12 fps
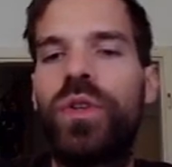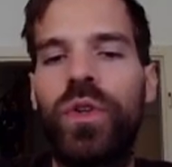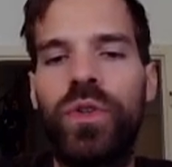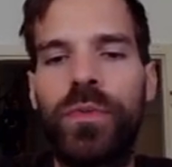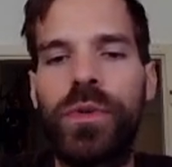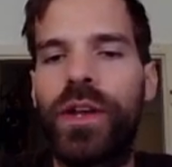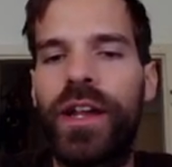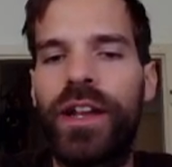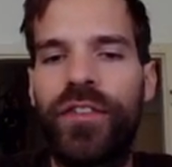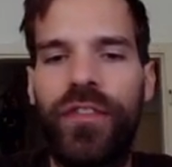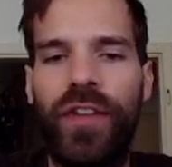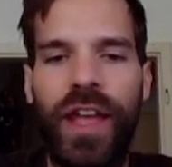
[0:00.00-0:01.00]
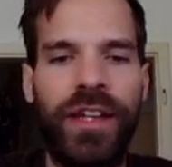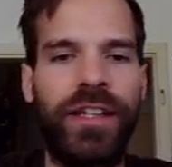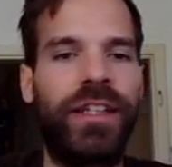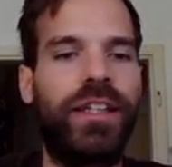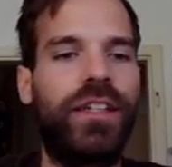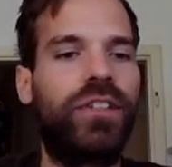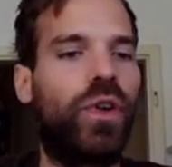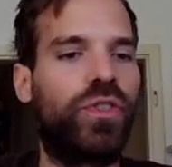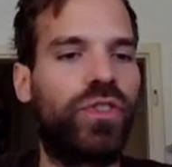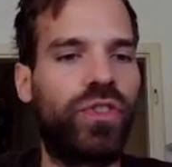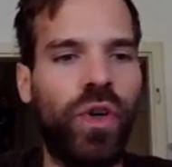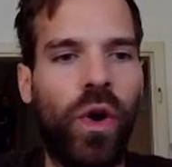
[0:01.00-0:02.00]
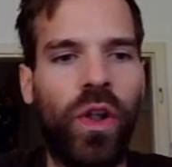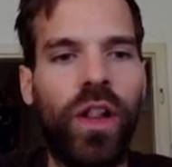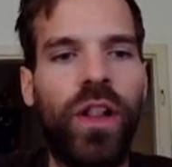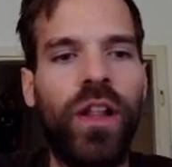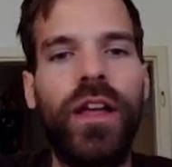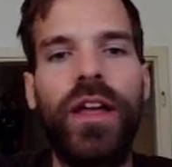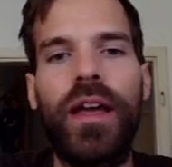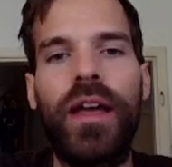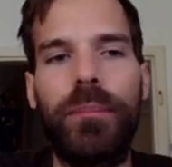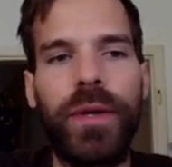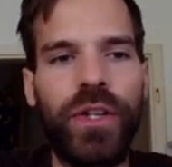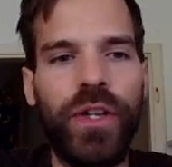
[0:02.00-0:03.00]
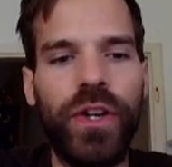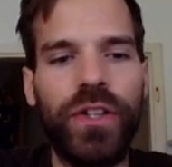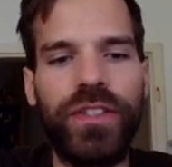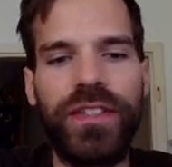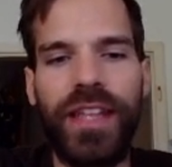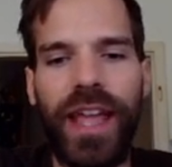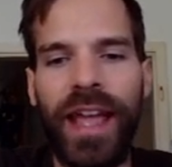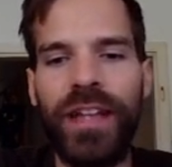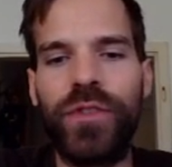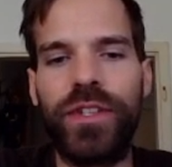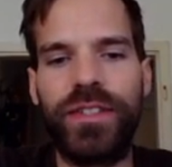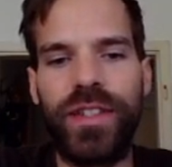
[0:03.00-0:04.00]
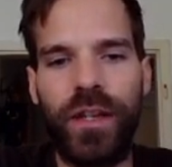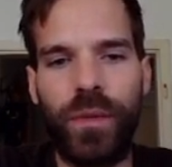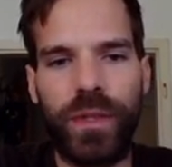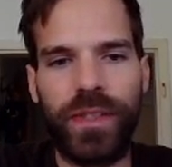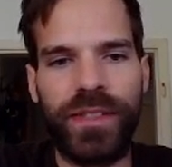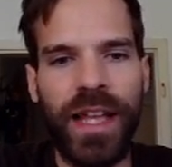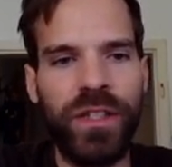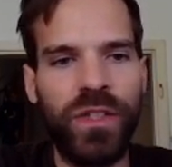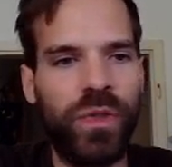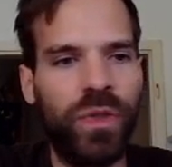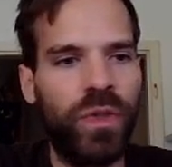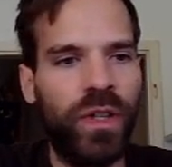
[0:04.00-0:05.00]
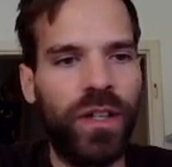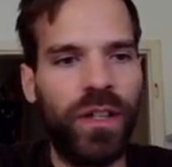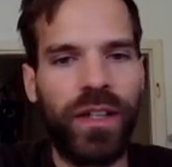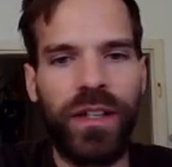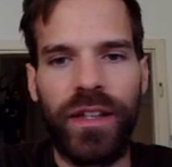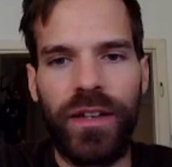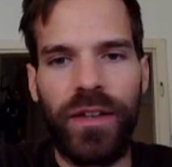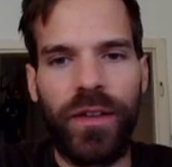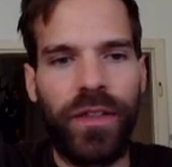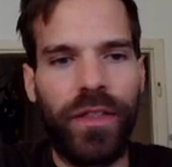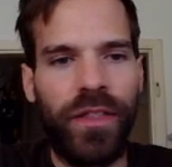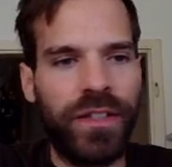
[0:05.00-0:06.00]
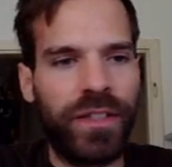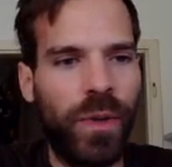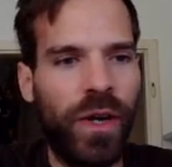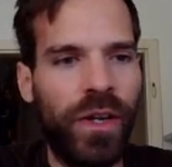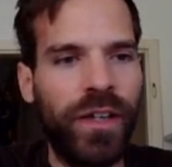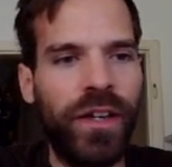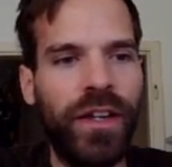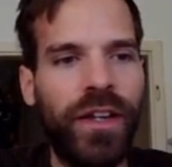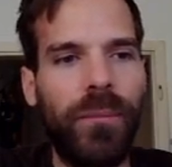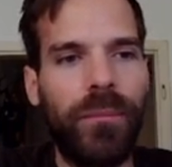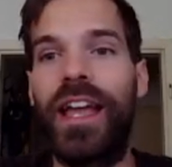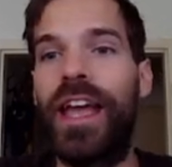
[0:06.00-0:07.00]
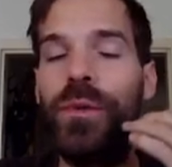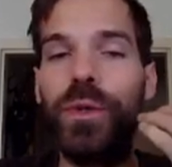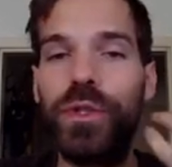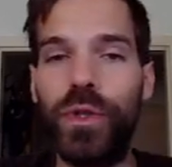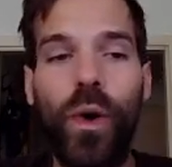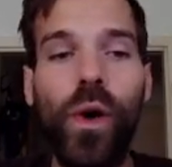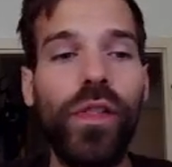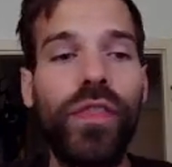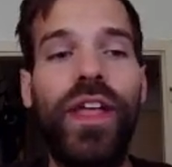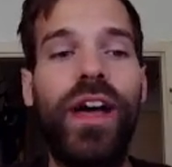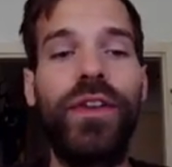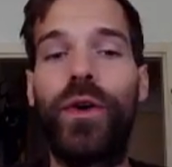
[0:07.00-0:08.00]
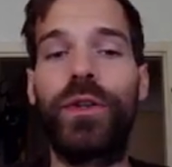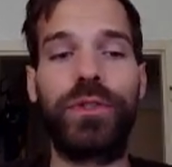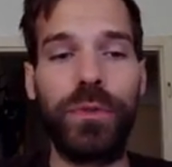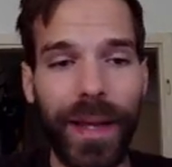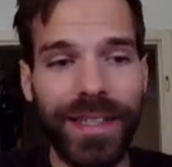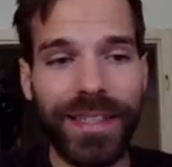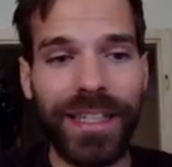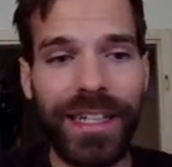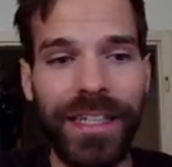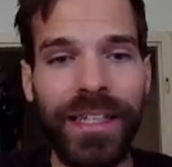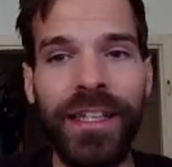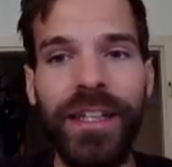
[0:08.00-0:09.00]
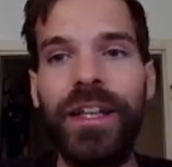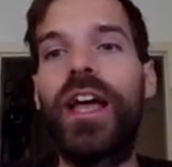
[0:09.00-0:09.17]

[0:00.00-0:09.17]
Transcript: loopcreativeandy.sol because the address that it was sent to, this one, it was all done automatically